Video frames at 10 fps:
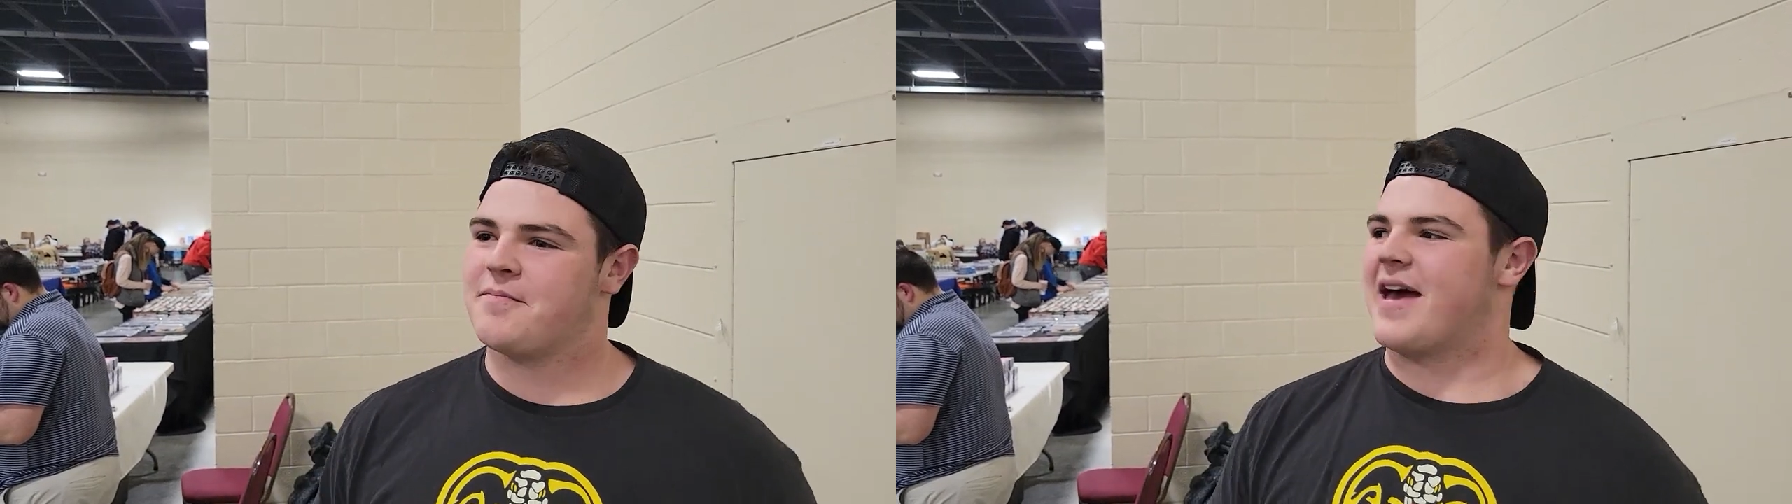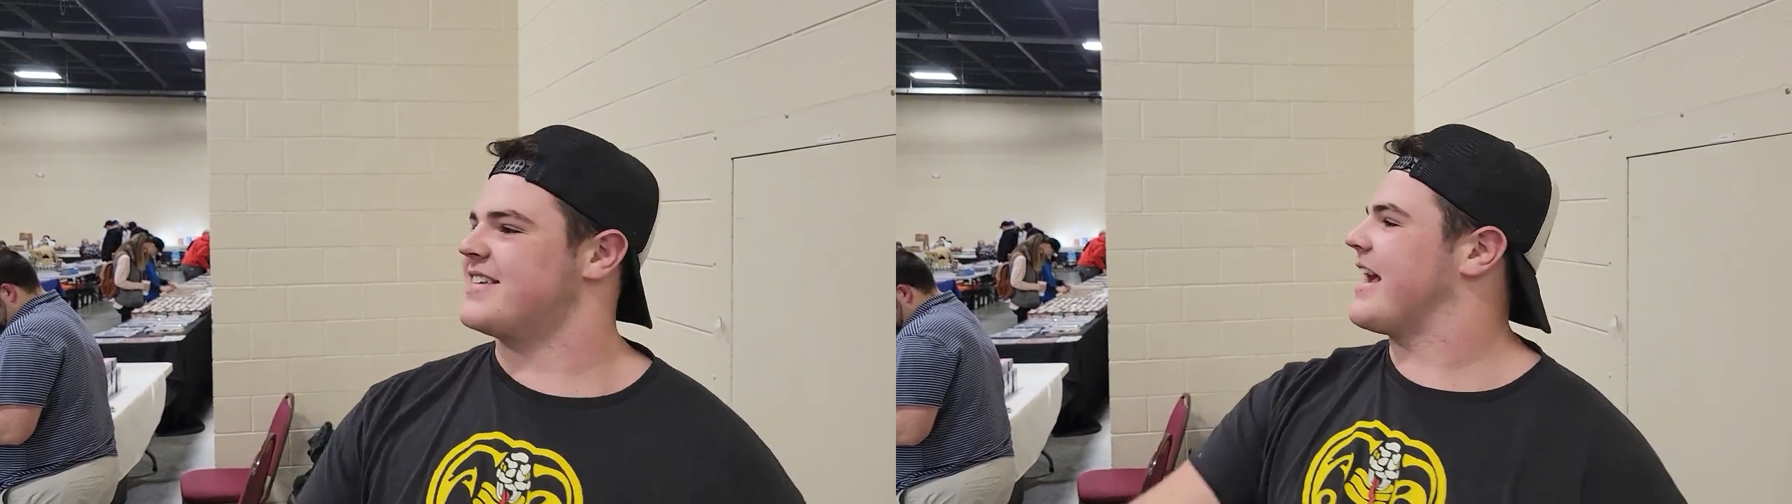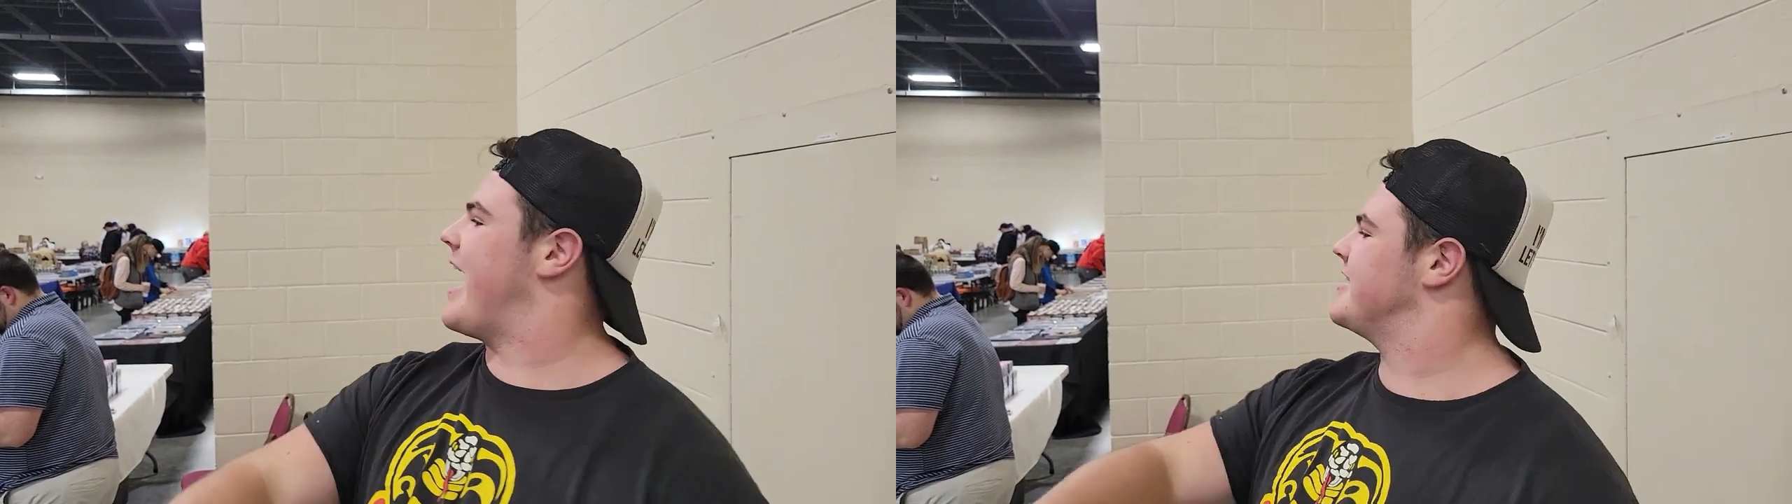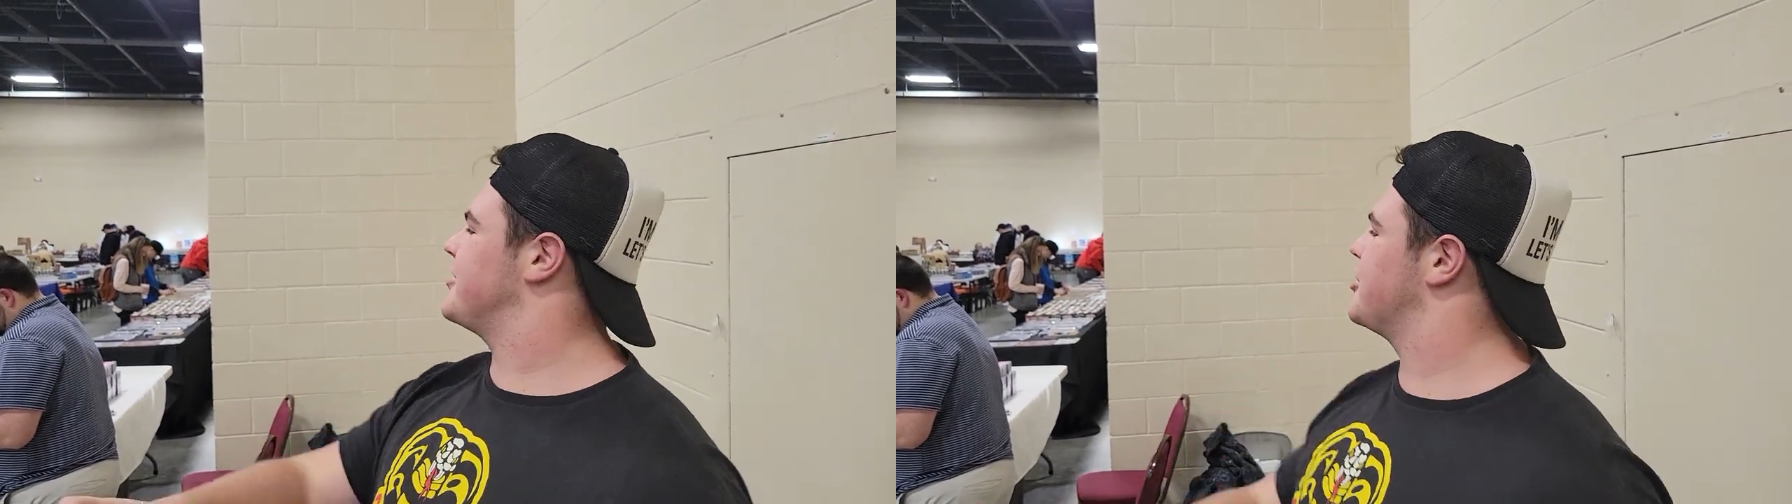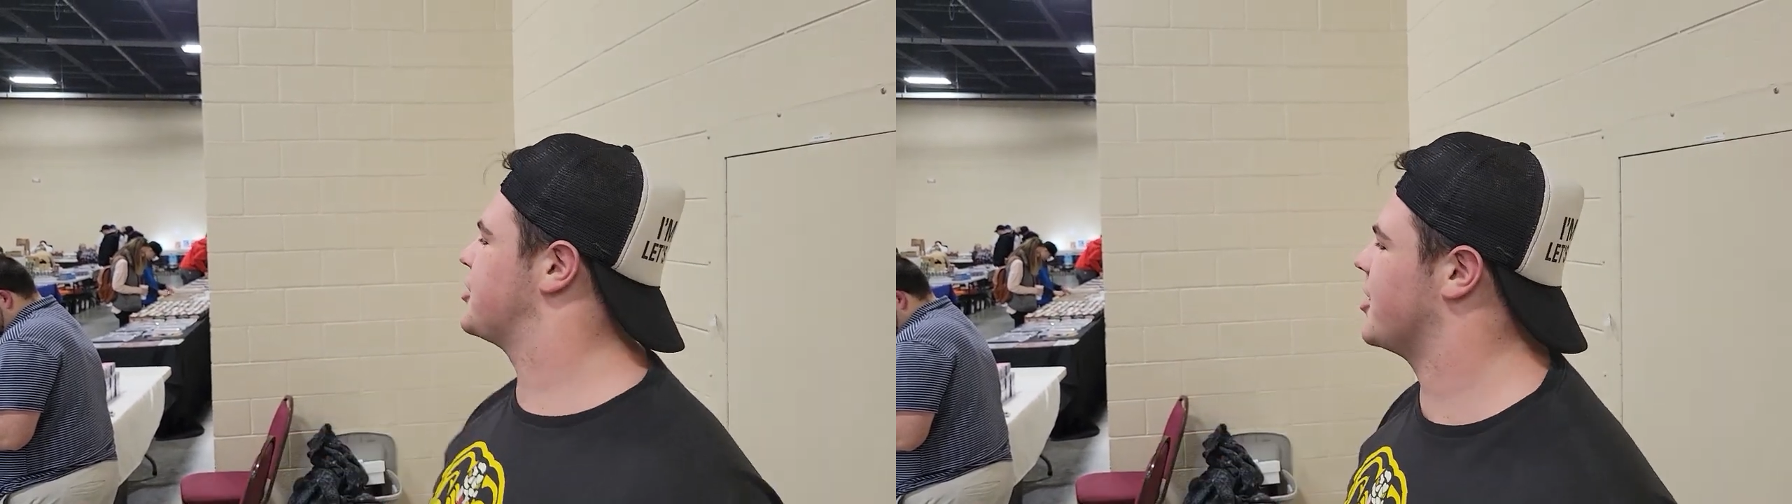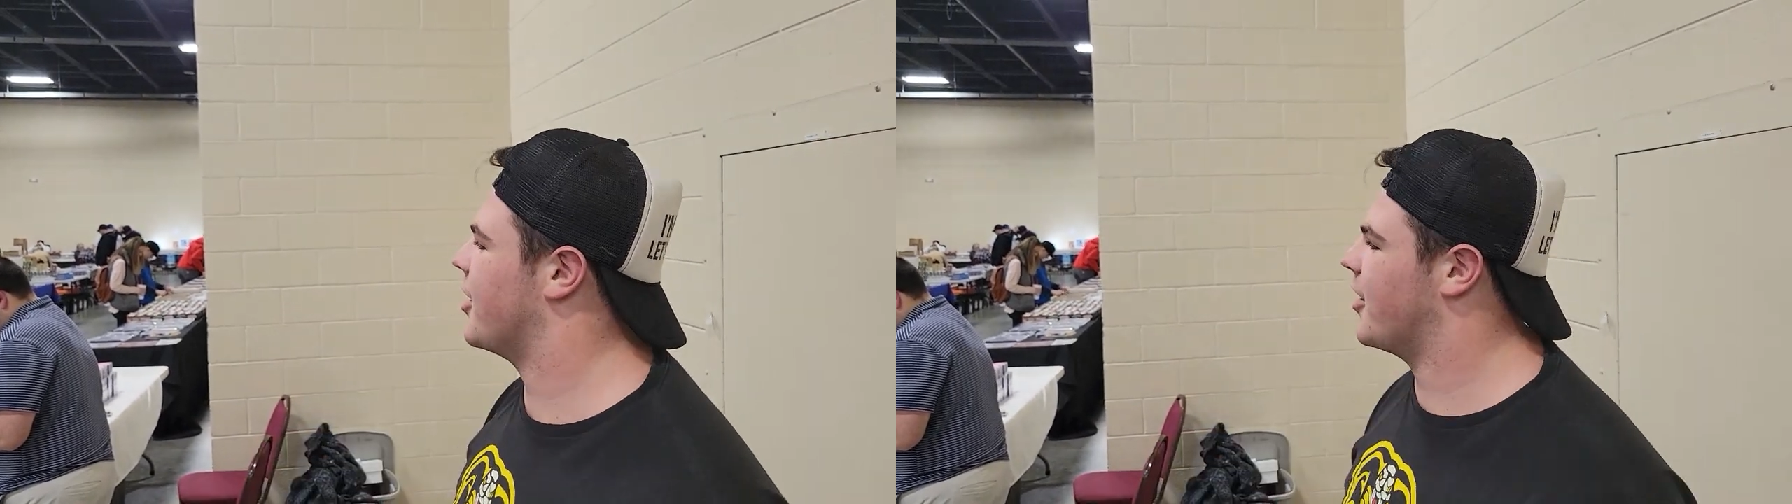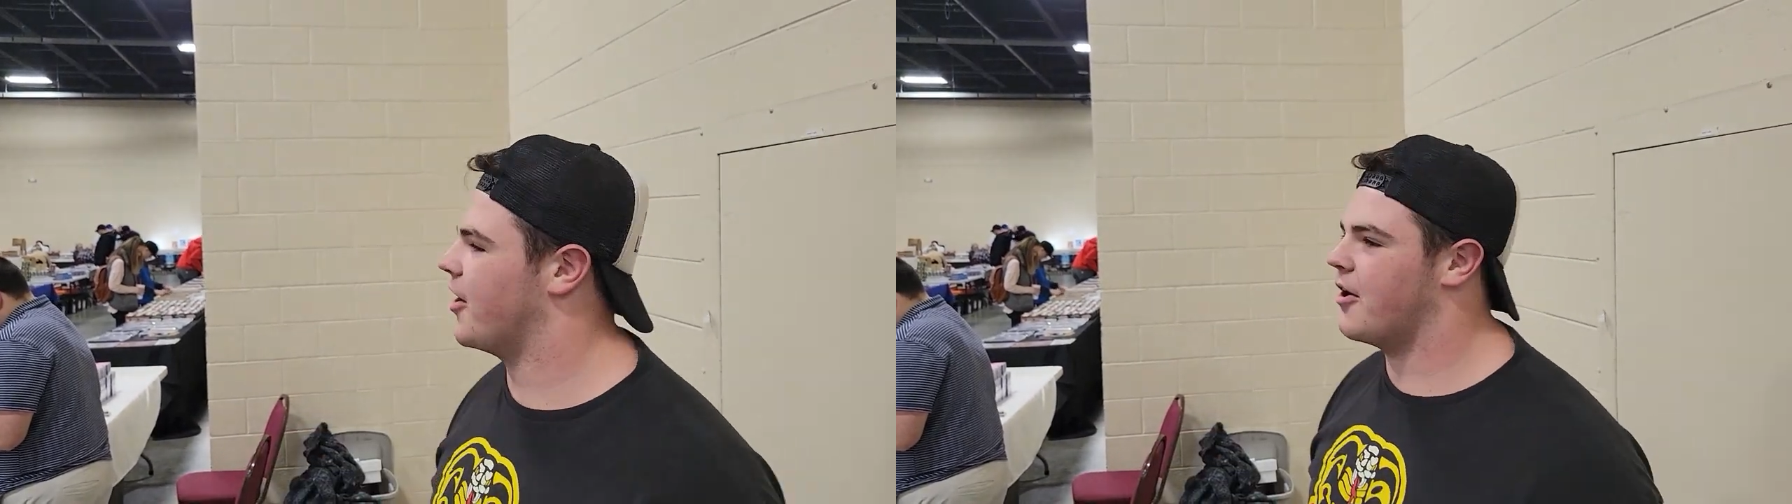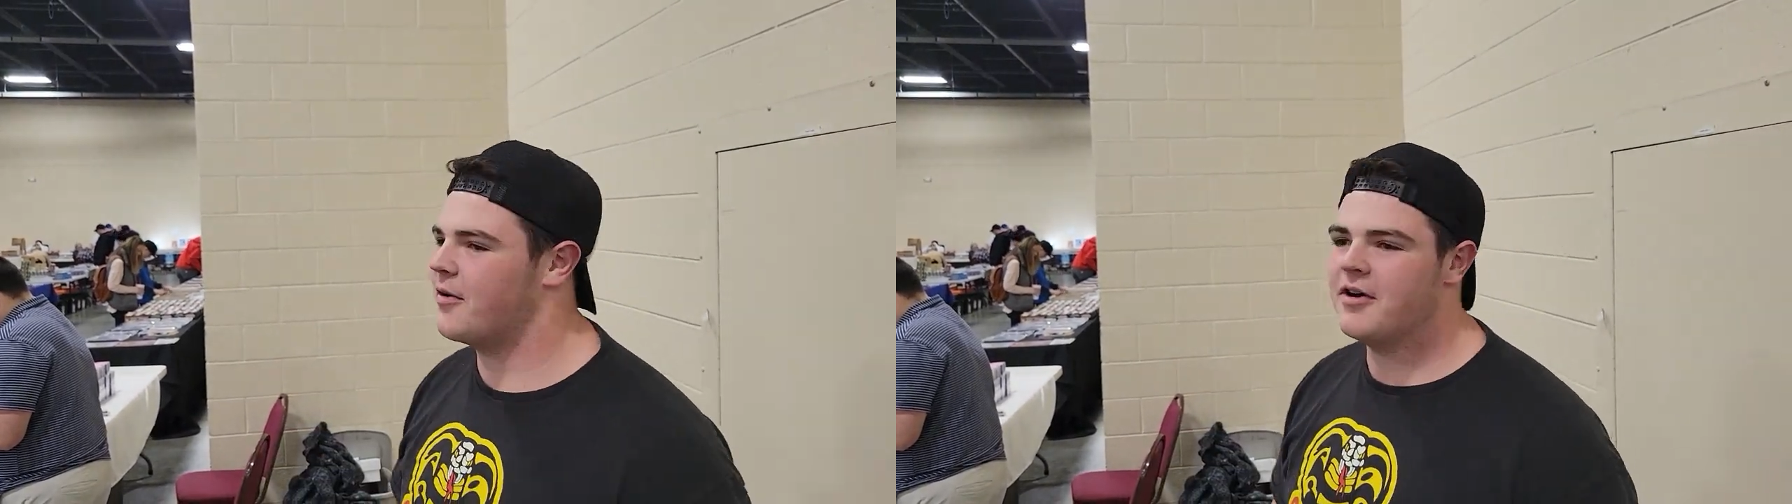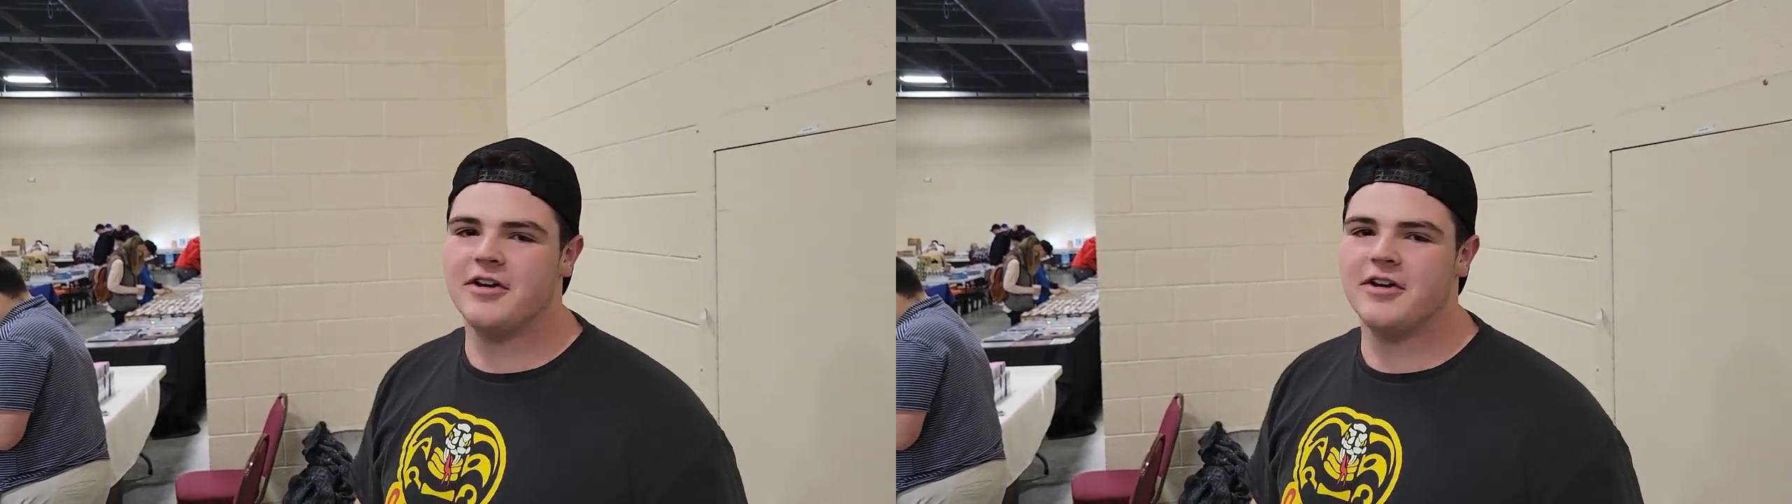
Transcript: Best guys in the show.